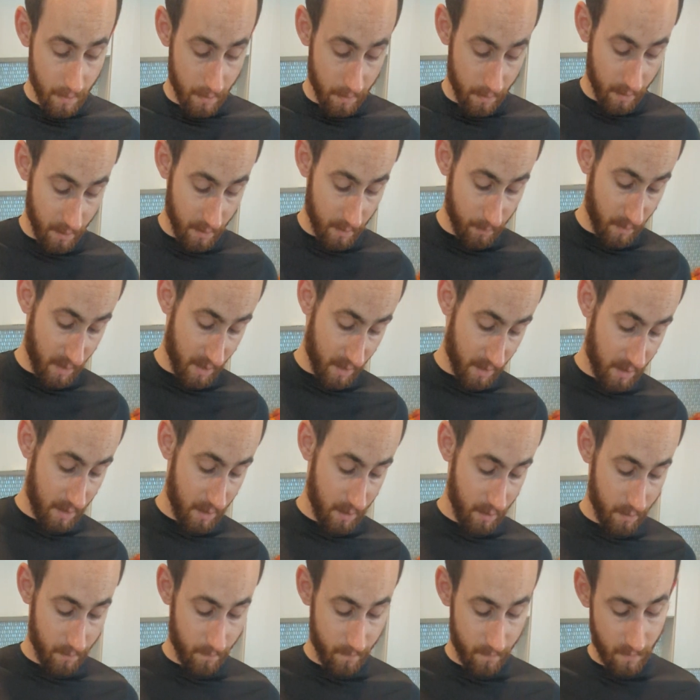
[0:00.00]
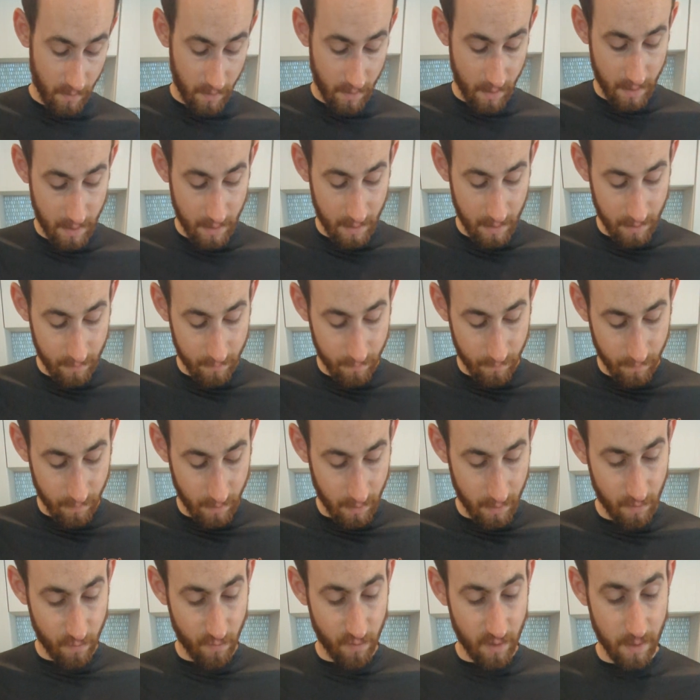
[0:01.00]
Then back here, I have
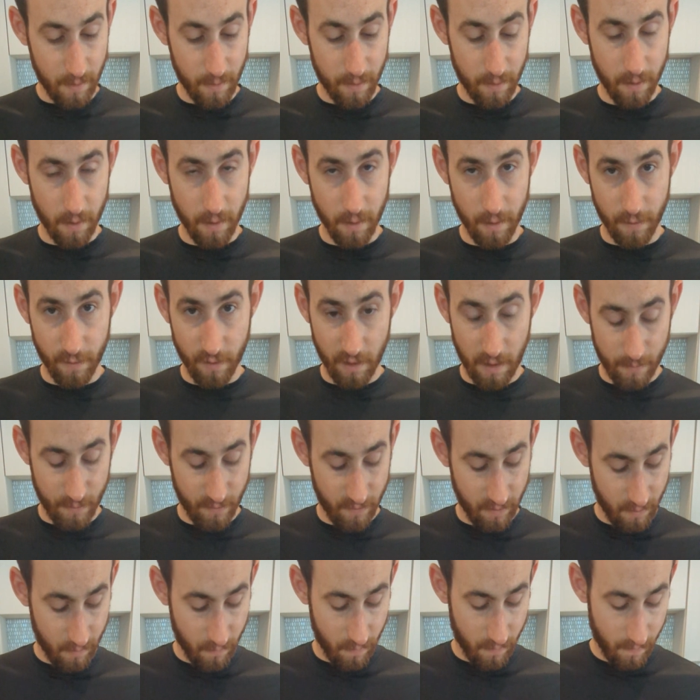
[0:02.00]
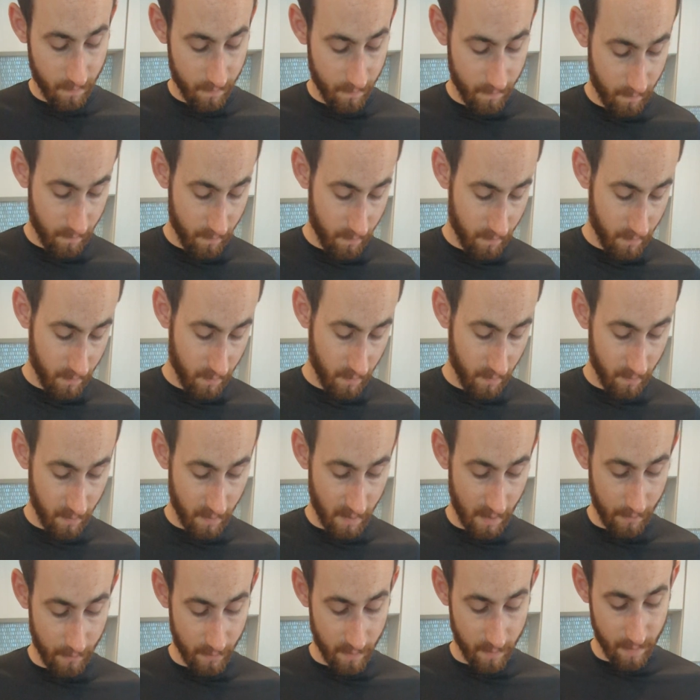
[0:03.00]
a trauma shears.
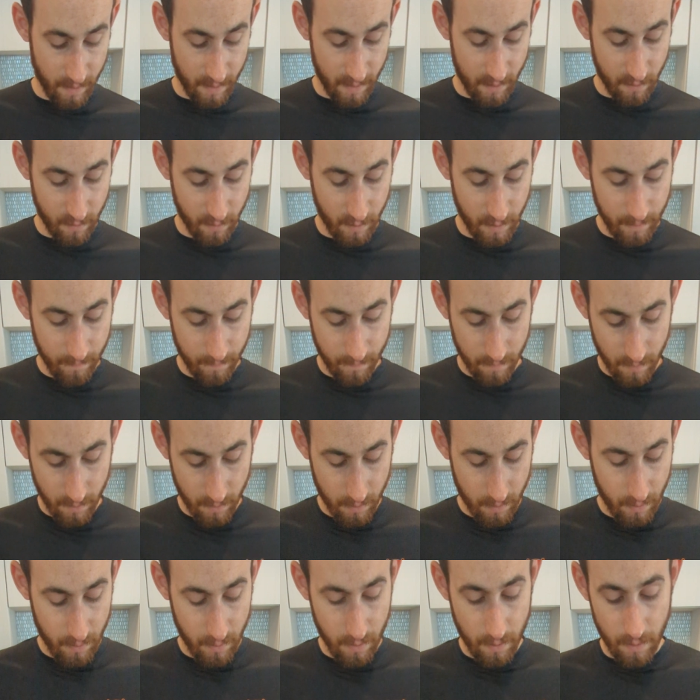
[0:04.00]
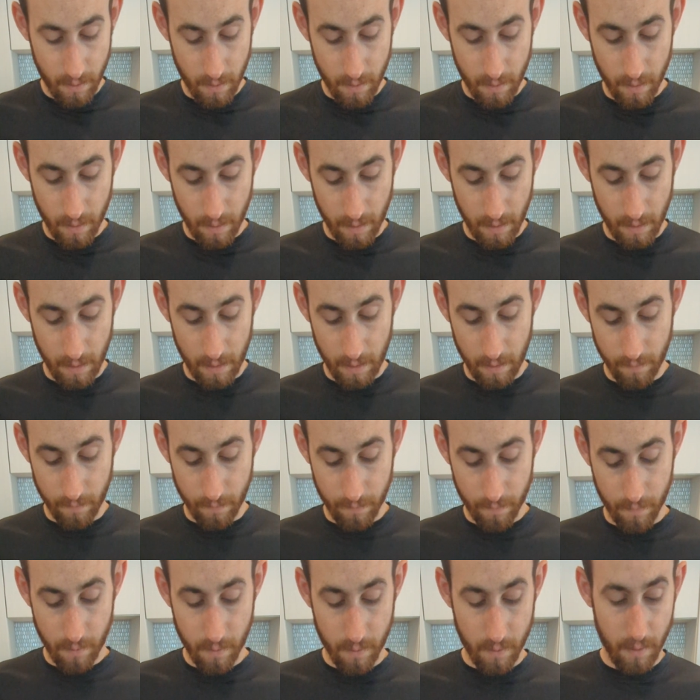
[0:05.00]
Self-explanatory. I have
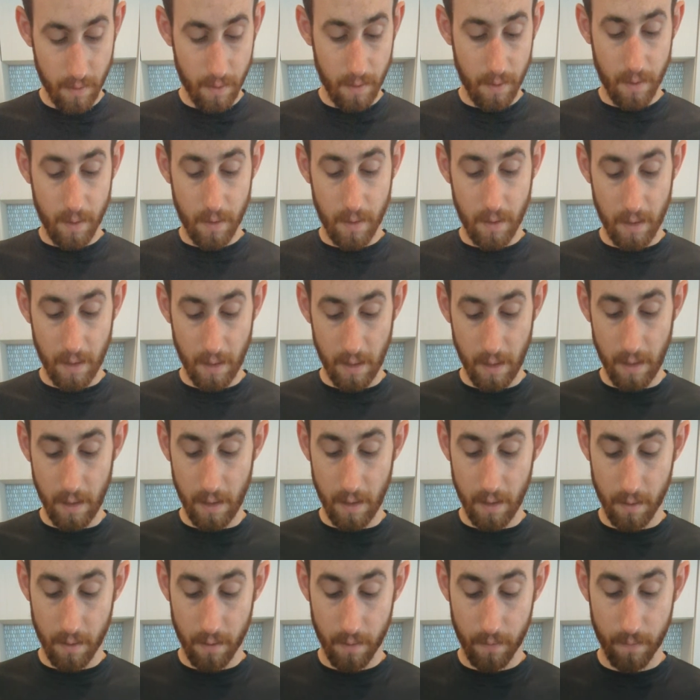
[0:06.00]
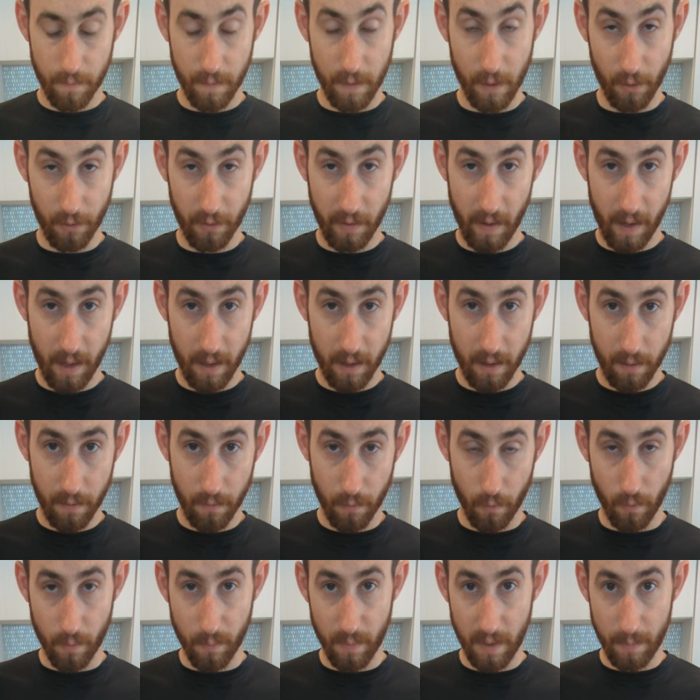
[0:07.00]
a field guide
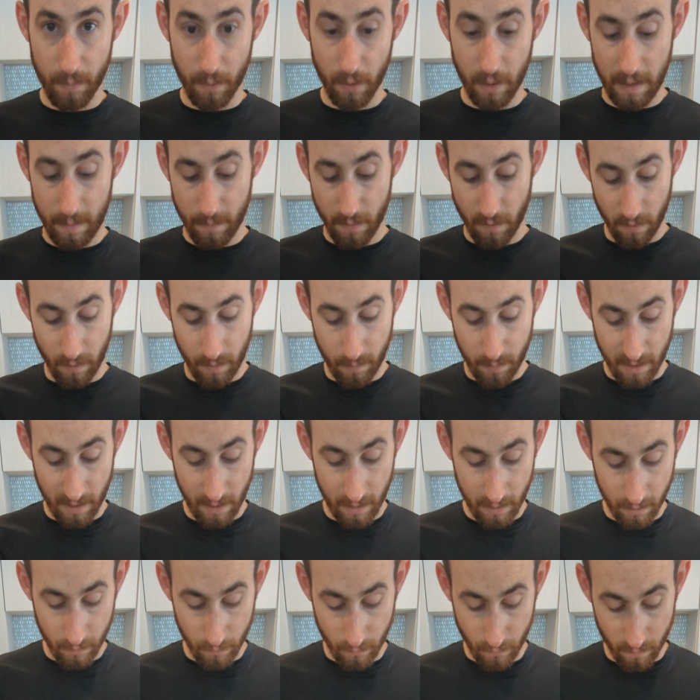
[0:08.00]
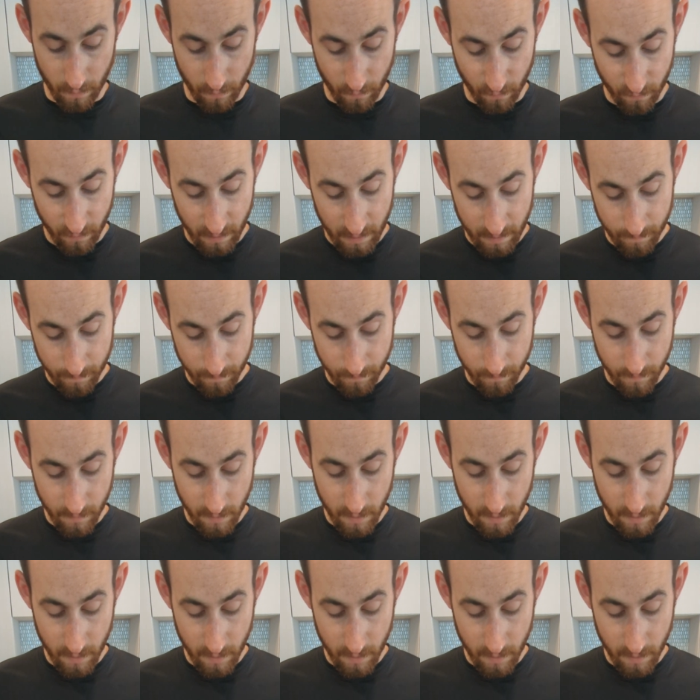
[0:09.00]
for when people absolutely panic and lose their shit.